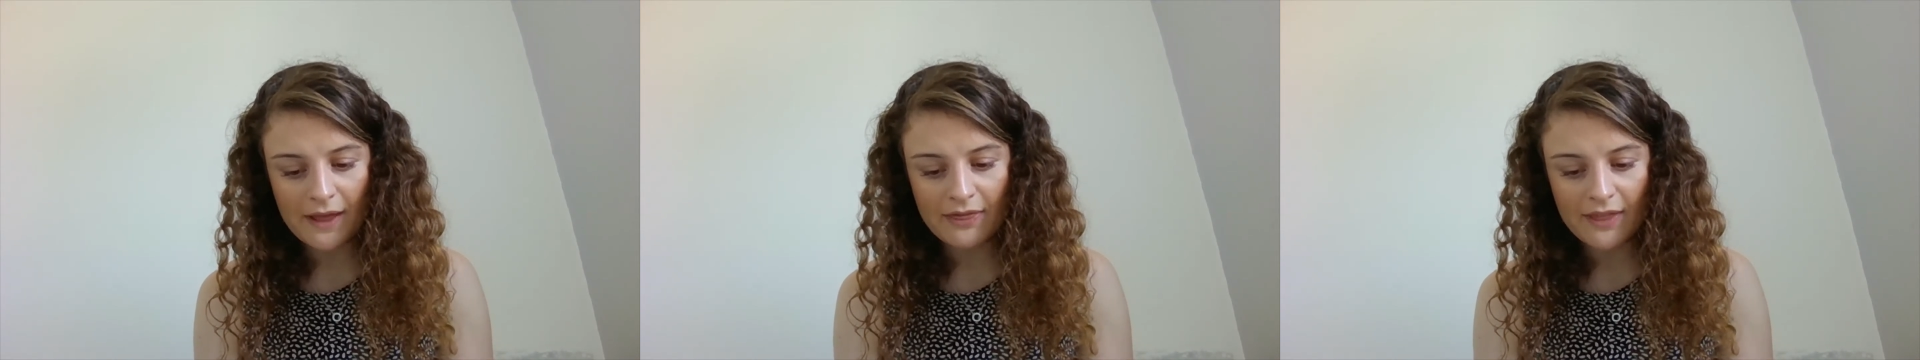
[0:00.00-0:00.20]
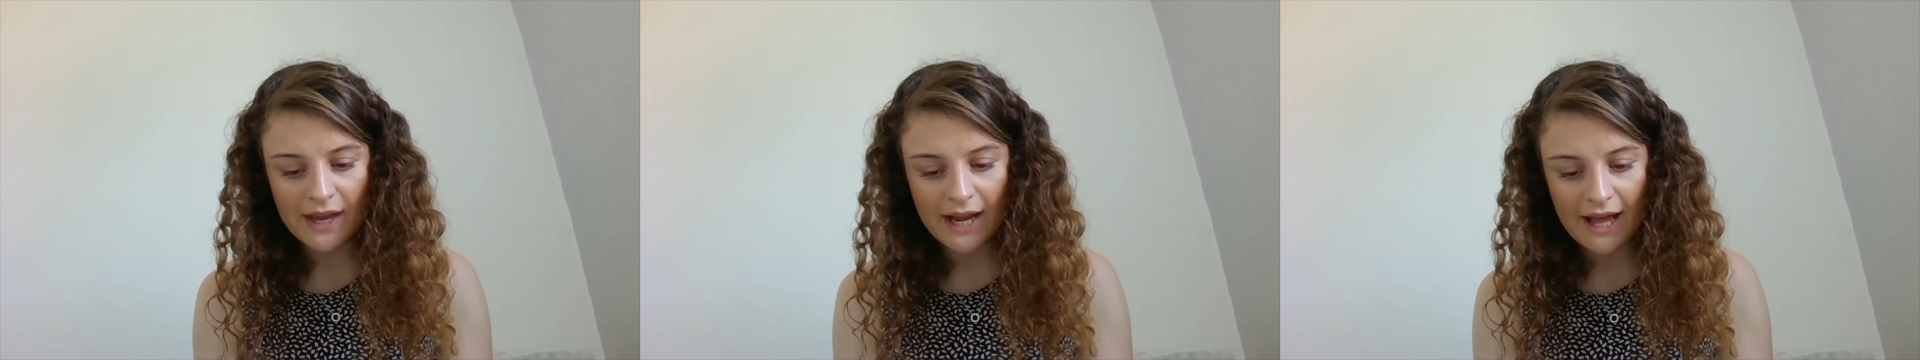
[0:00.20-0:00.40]

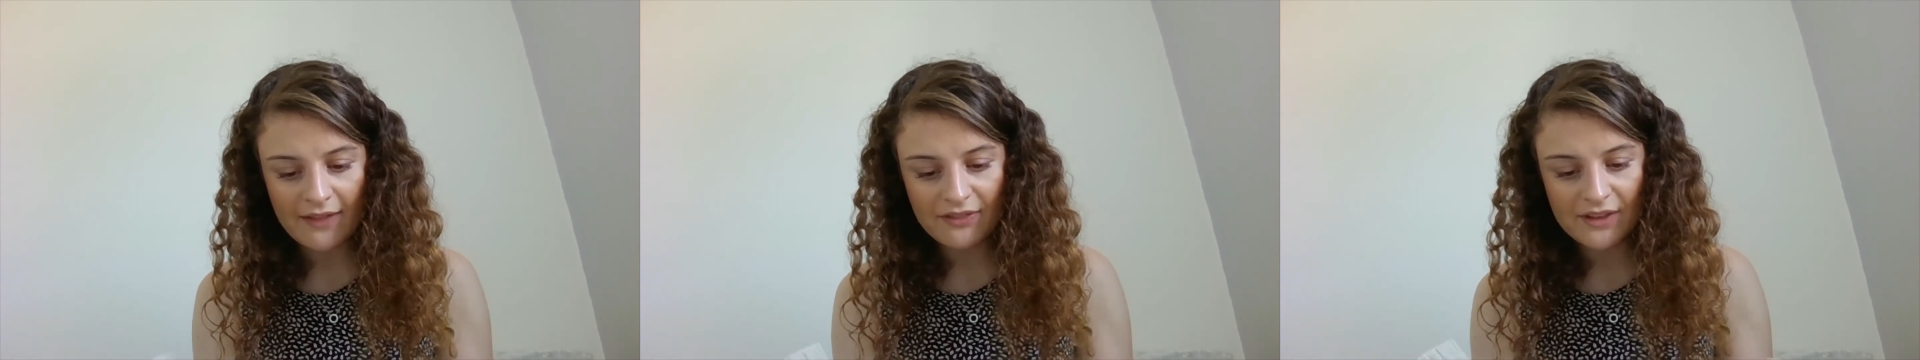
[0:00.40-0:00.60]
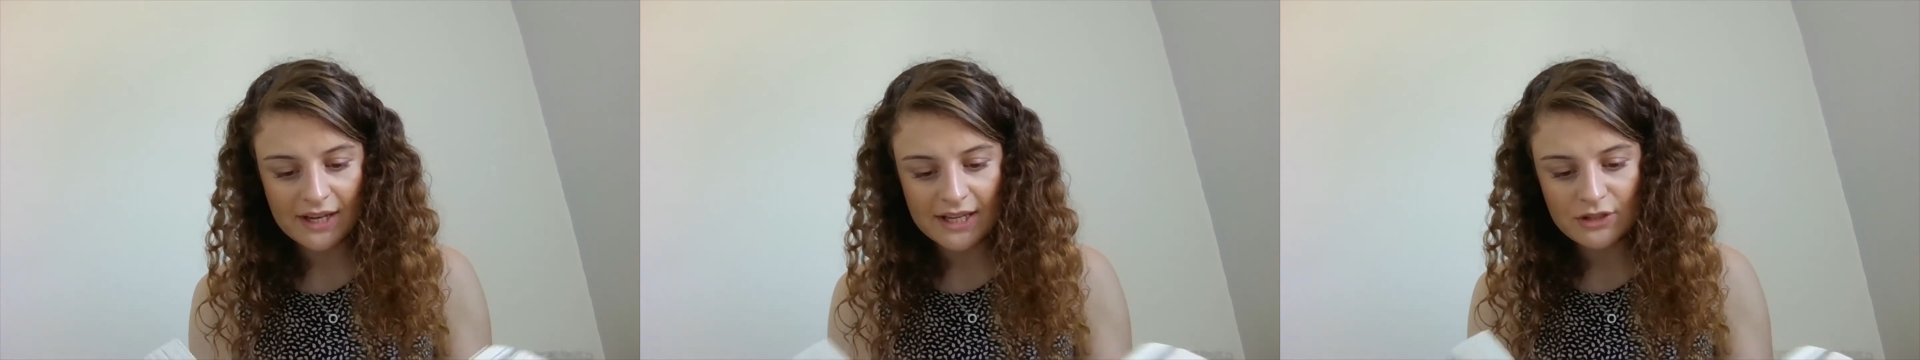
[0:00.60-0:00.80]
and then
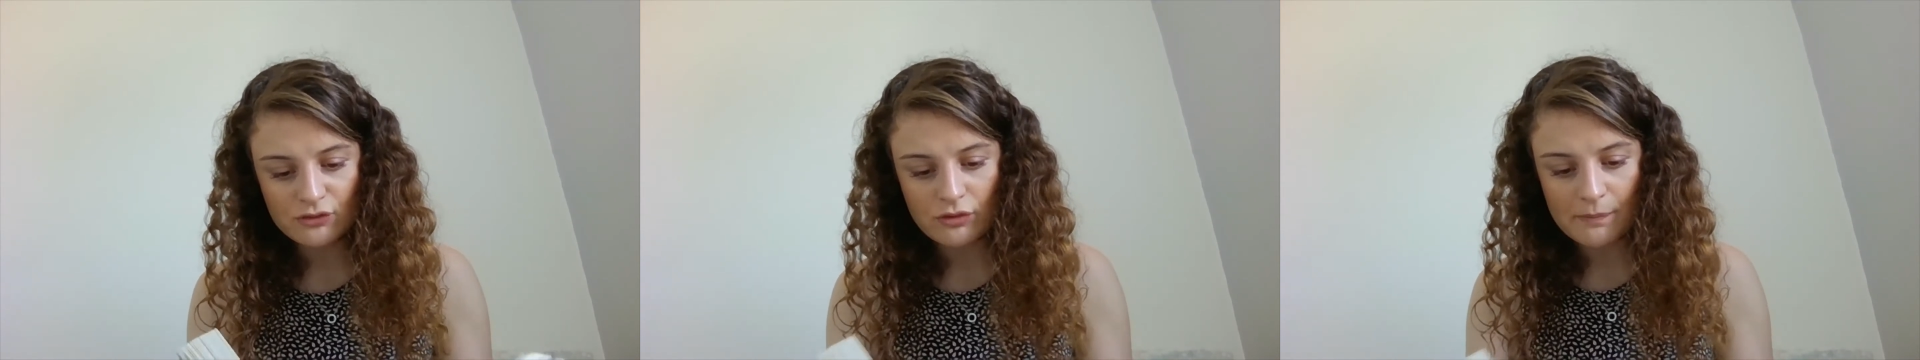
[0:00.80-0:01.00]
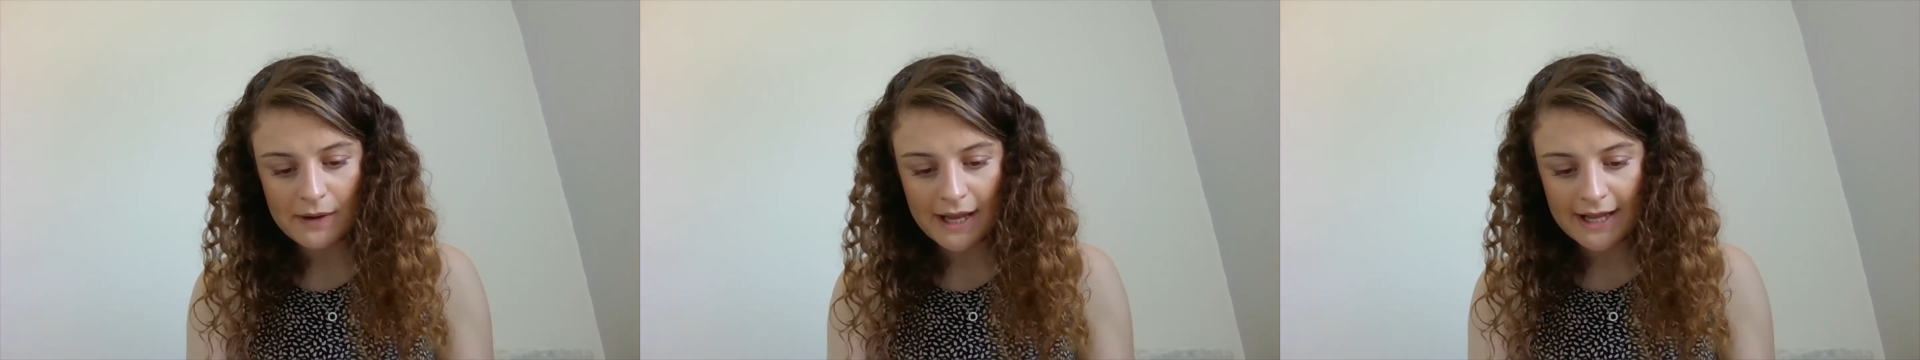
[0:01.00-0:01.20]
had the lid
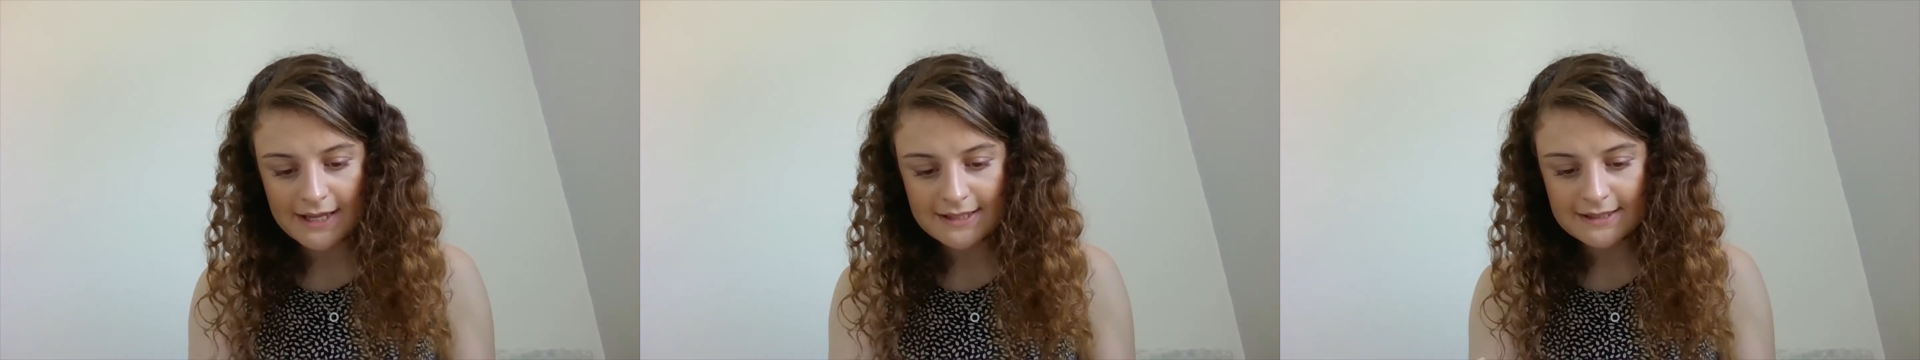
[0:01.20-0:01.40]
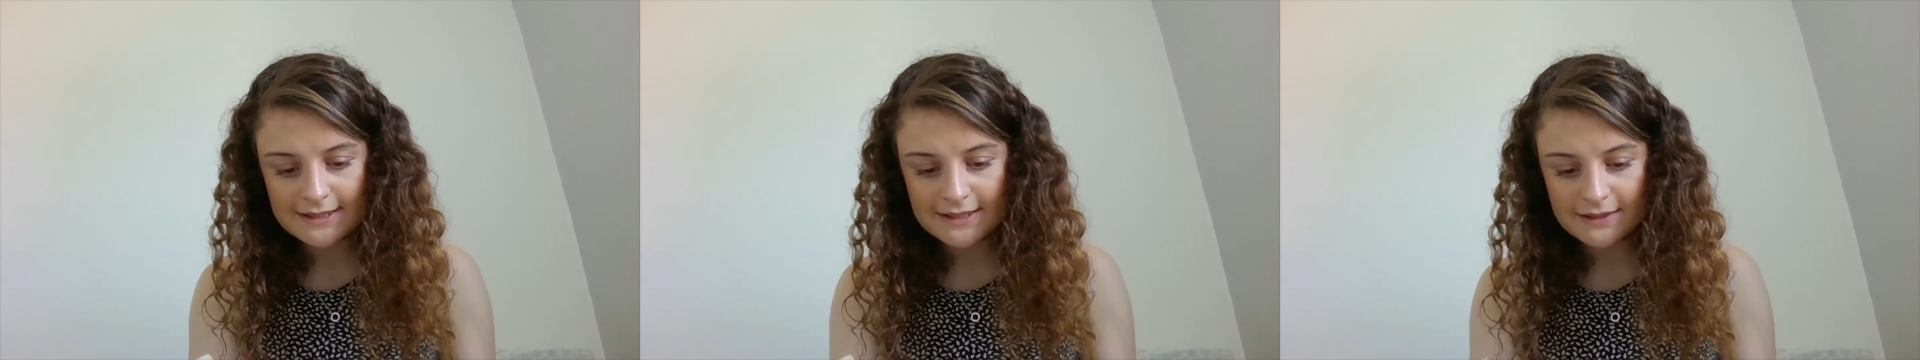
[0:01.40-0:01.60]

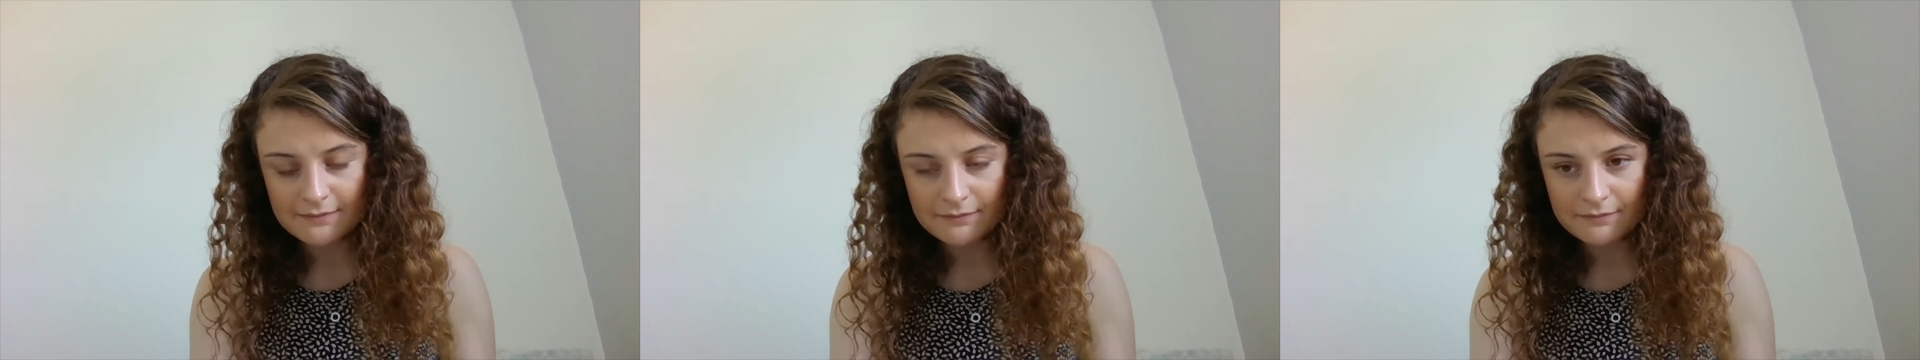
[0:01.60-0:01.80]
replaced.